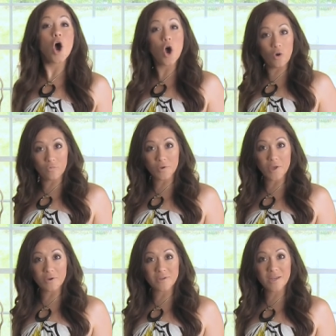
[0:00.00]

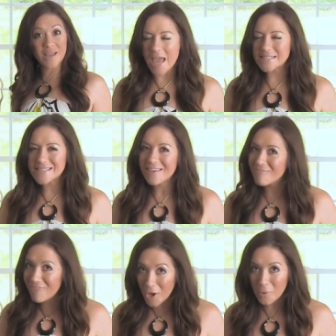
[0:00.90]
overload. It's a
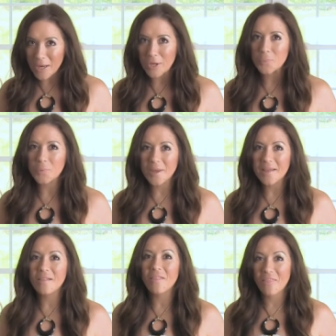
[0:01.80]
very
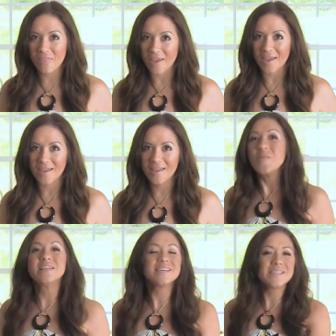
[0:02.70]
real thing.
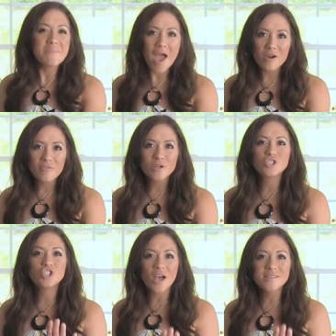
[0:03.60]
It doesn't matter if you're
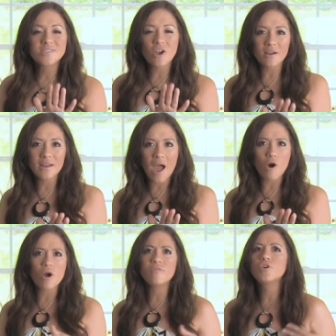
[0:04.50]
just starting
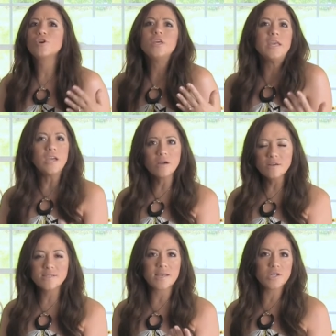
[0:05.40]
out or if you're
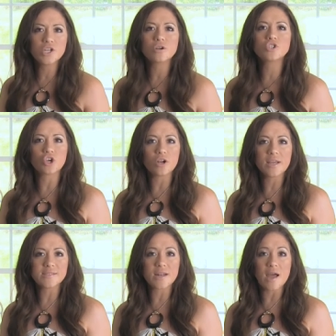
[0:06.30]
years into your journey
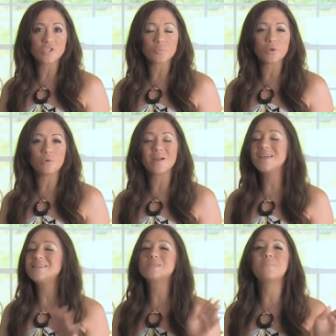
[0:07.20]
as an entrepreneur, it
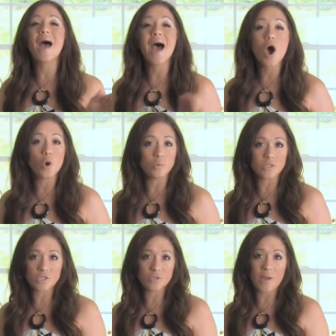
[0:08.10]
is
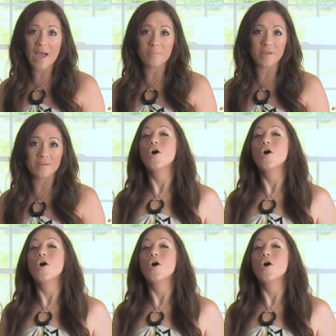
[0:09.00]
bound to happen.